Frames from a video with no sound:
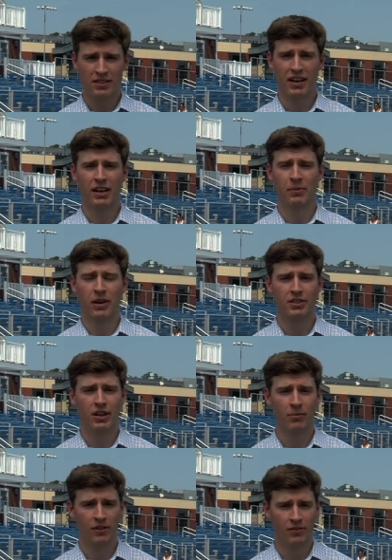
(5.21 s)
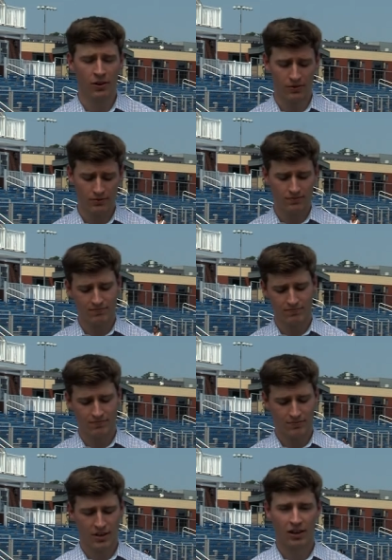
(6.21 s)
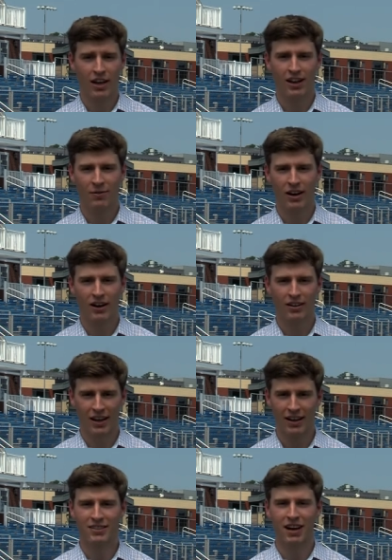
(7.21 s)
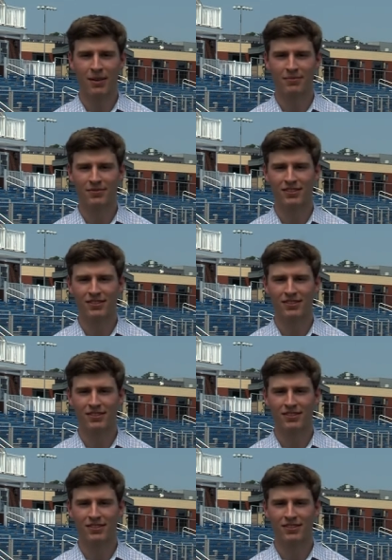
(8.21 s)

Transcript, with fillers: by taking a picture on my phone. Anywhere, anytime.